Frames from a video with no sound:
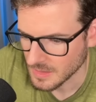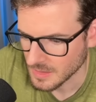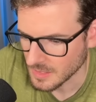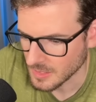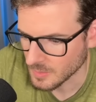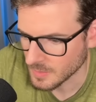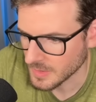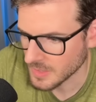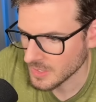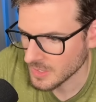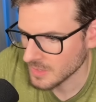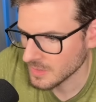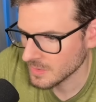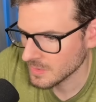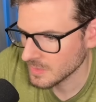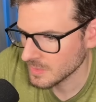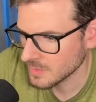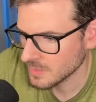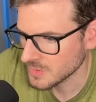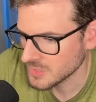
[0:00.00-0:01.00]
There we
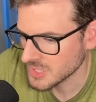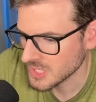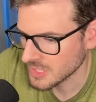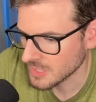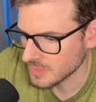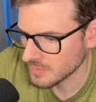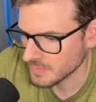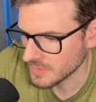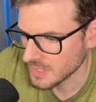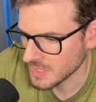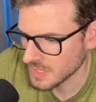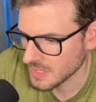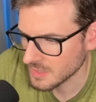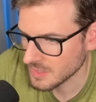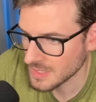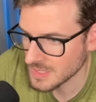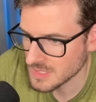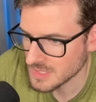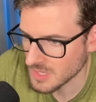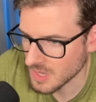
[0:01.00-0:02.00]
go. Check over
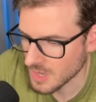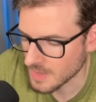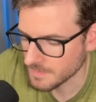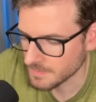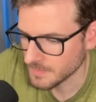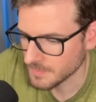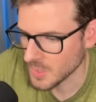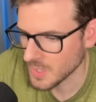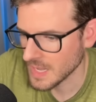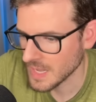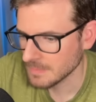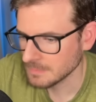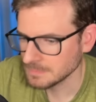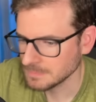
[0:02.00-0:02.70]
here and it's gone. Okay.